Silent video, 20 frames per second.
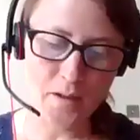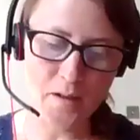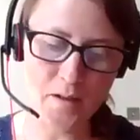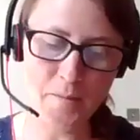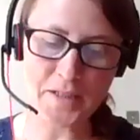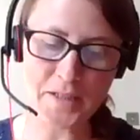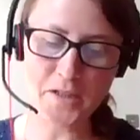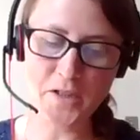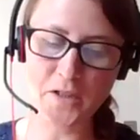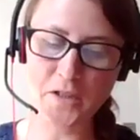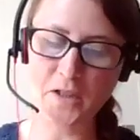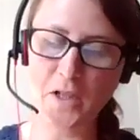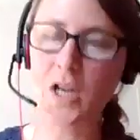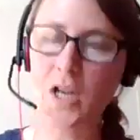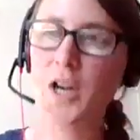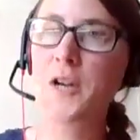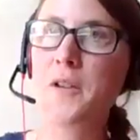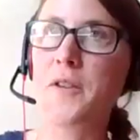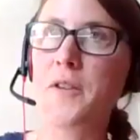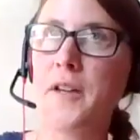mentioned
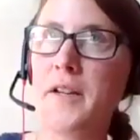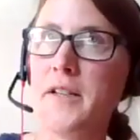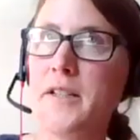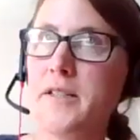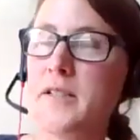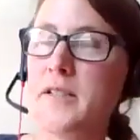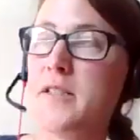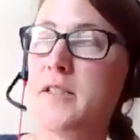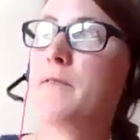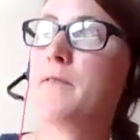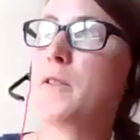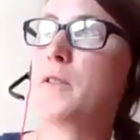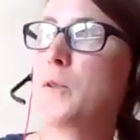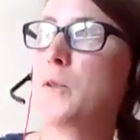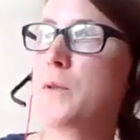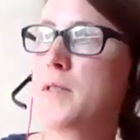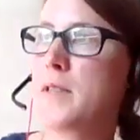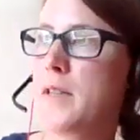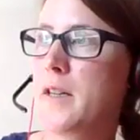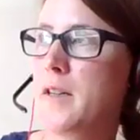clothing as a
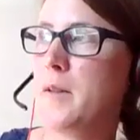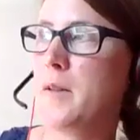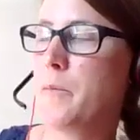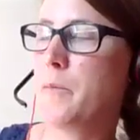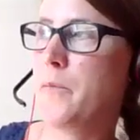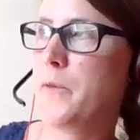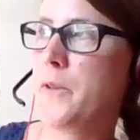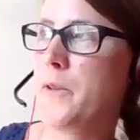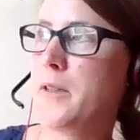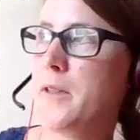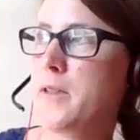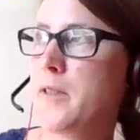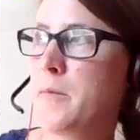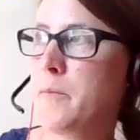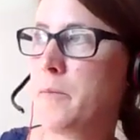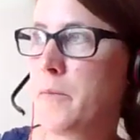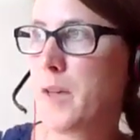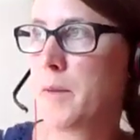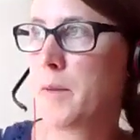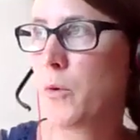difficulty that
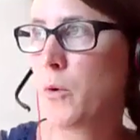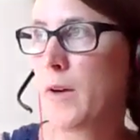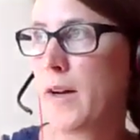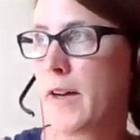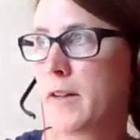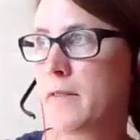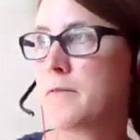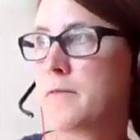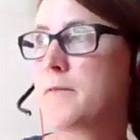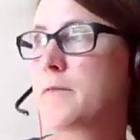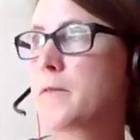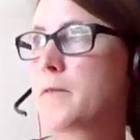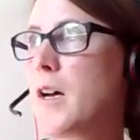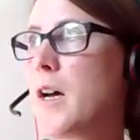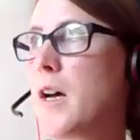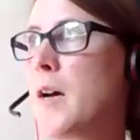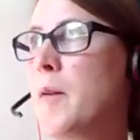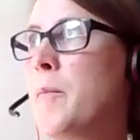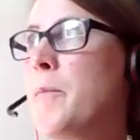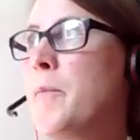some people have.
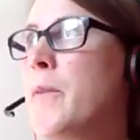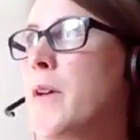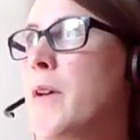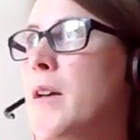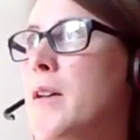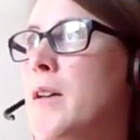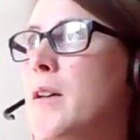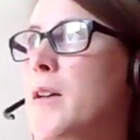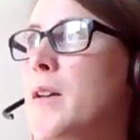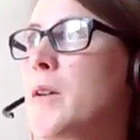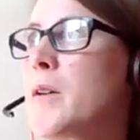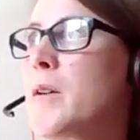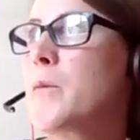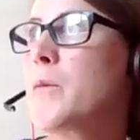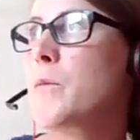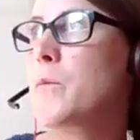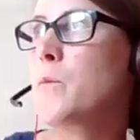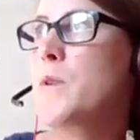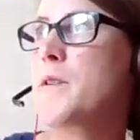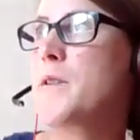
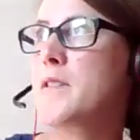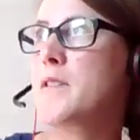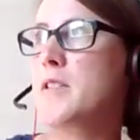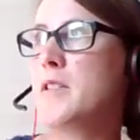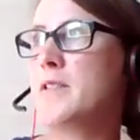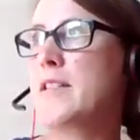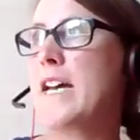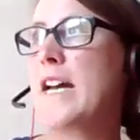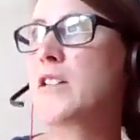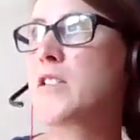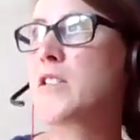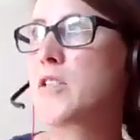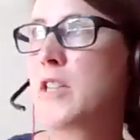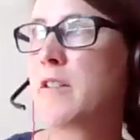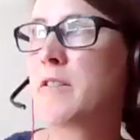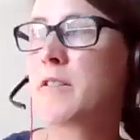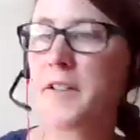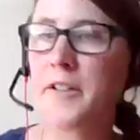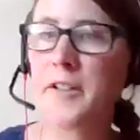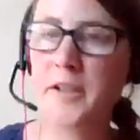With the
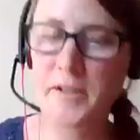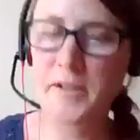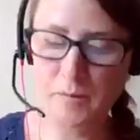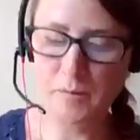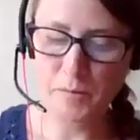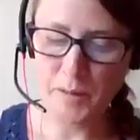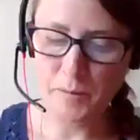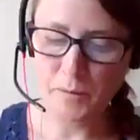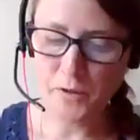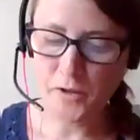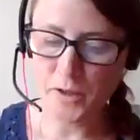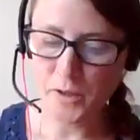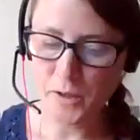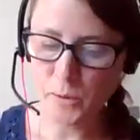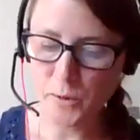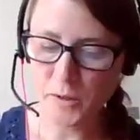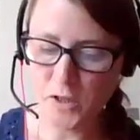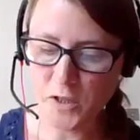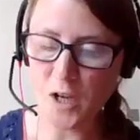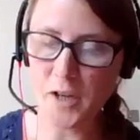texture, and I know some people
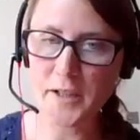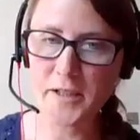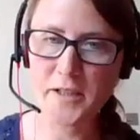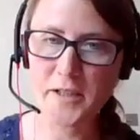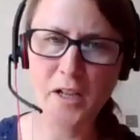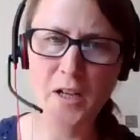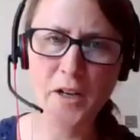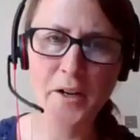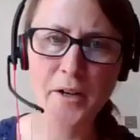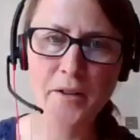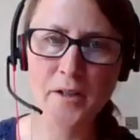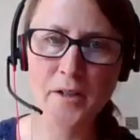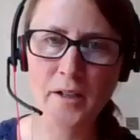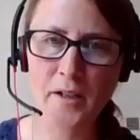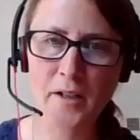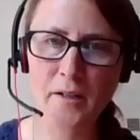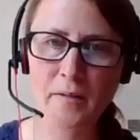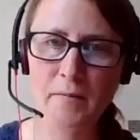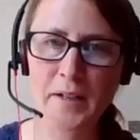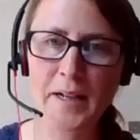struggle with tight
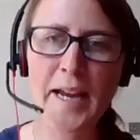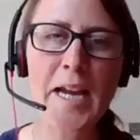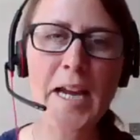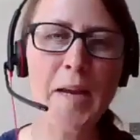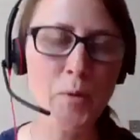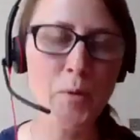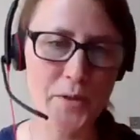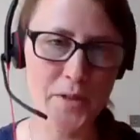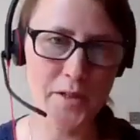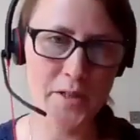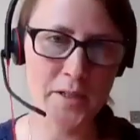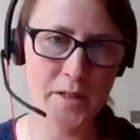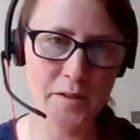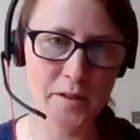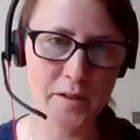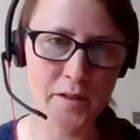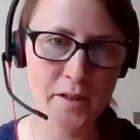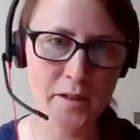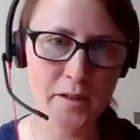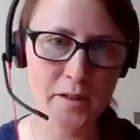clothing. Labels is
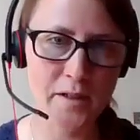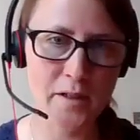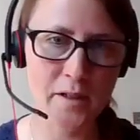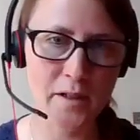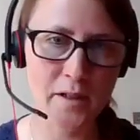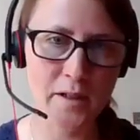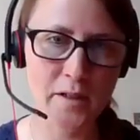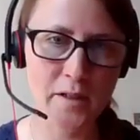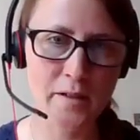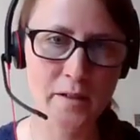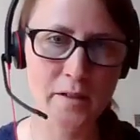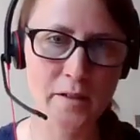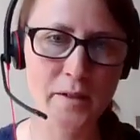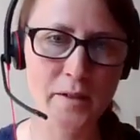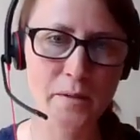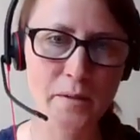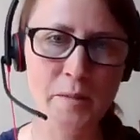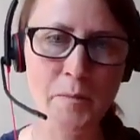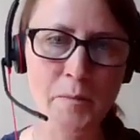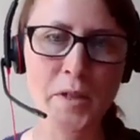another thing, isn't it? And I
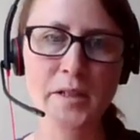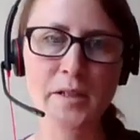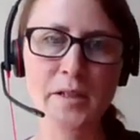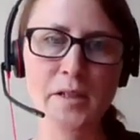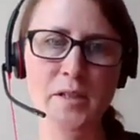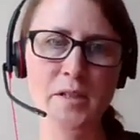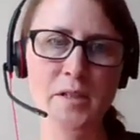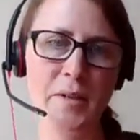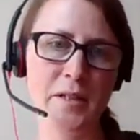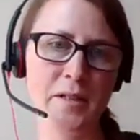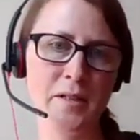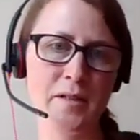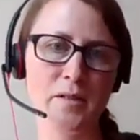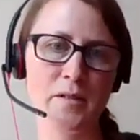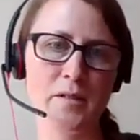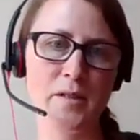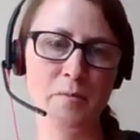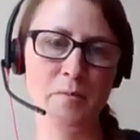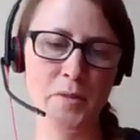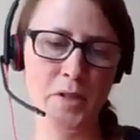think was it Marks and
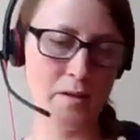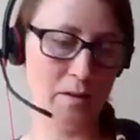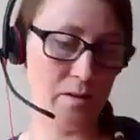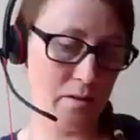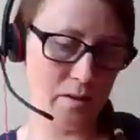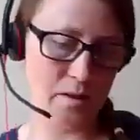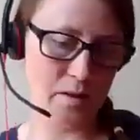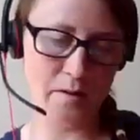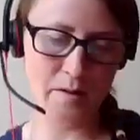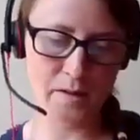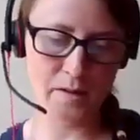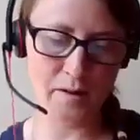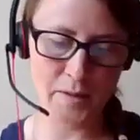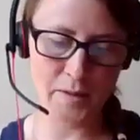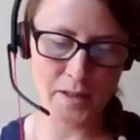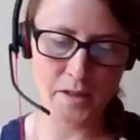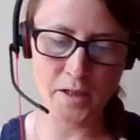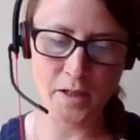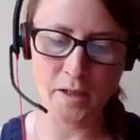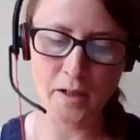Spencer's, amongst others, I
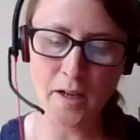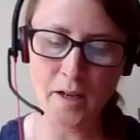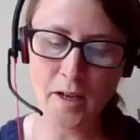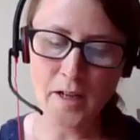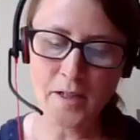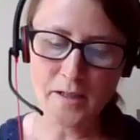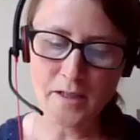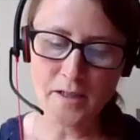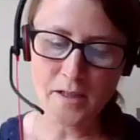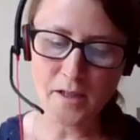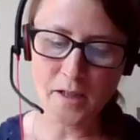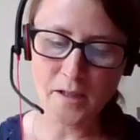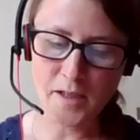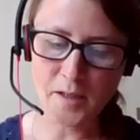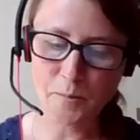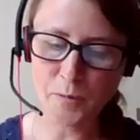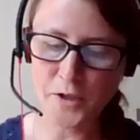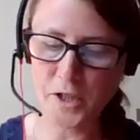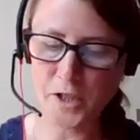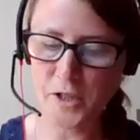imagine,
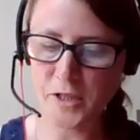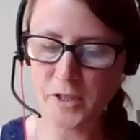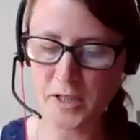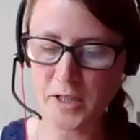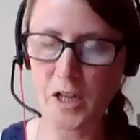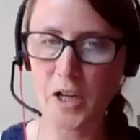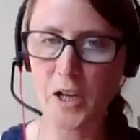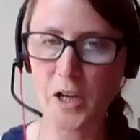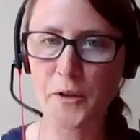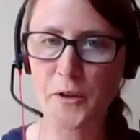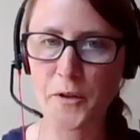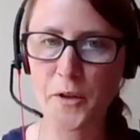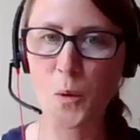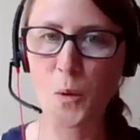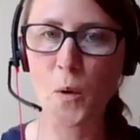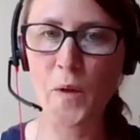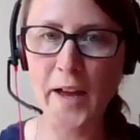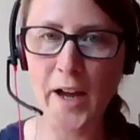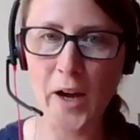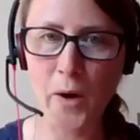started producing clothing
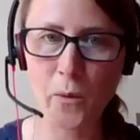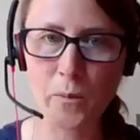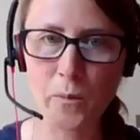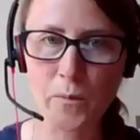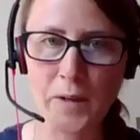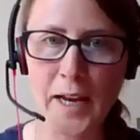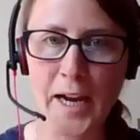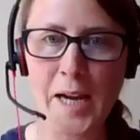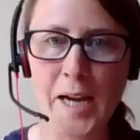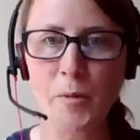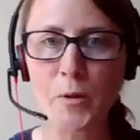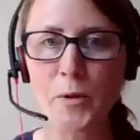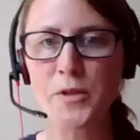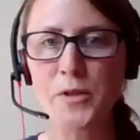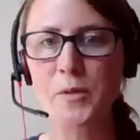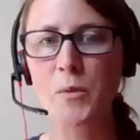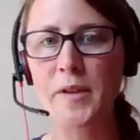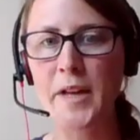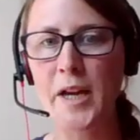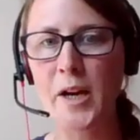without
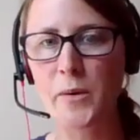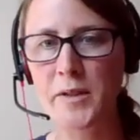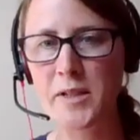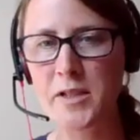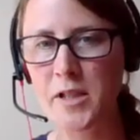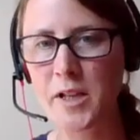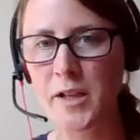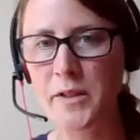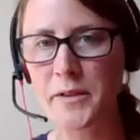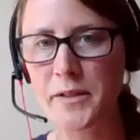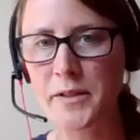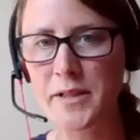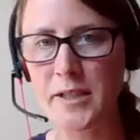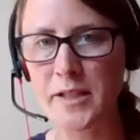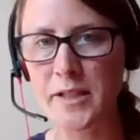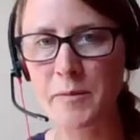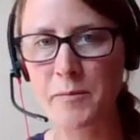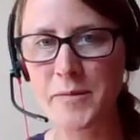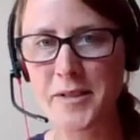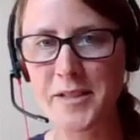labels and without internal
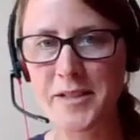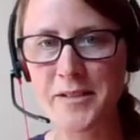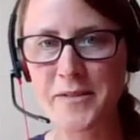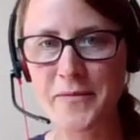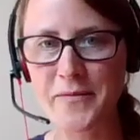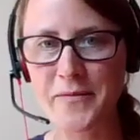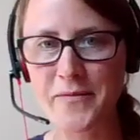seams.